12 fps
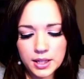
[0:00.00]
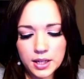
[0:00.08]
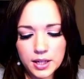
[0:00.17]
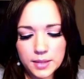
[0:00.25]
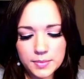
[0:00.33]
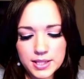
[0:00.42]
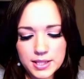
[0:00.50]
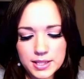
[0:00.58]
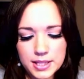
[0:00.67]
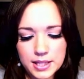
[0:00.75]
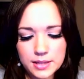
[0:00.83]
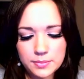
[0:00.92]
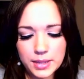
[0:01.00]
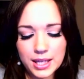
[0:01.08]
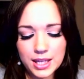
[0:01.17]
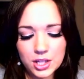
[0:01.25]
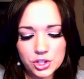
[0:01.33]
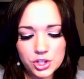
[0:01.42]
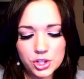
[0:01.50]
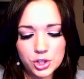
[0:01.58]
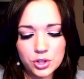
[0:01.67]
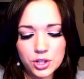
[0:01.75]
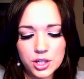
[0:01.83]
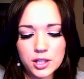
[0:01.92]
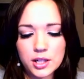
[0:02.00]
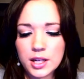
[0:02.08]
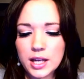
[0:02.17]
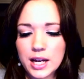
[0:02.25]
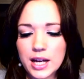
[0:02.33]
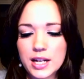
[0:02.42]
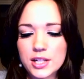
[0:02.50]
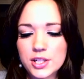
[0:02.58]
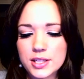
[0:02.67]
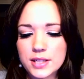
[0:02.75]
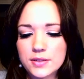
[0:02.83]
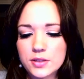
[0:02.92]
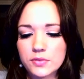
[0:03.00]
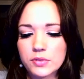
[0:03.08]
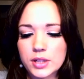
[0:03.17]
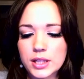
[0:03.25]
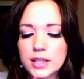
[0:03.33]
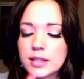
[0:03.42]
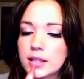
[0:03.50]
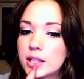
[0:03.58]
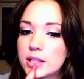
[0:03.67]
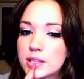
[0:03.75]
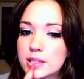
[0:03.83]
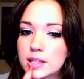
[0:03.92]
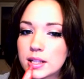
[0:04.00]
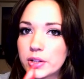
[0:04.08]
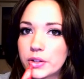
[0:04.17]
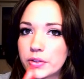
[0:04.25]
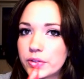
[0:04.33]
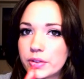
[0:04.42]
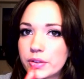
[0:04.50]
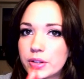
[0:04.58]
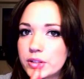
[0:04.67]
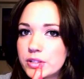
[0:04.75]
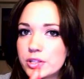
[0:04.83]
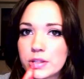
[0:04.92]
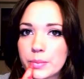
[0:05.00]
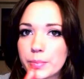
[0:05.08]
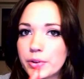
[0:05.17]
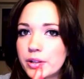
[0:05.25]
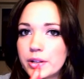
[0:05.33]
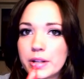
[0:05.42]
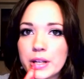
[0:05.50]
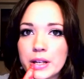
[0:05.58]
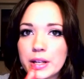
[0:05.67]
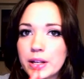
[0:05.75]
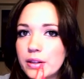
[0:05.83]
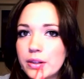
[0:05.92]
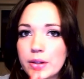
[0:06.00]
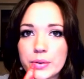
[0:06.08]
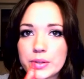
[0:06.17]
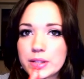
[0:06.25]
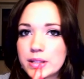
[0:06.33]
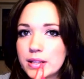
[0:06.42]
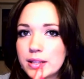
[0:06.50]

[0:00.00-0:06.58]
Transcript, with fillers: um, this is in Pink Sugar, and it just gives a really nice kind of shimmery glow to the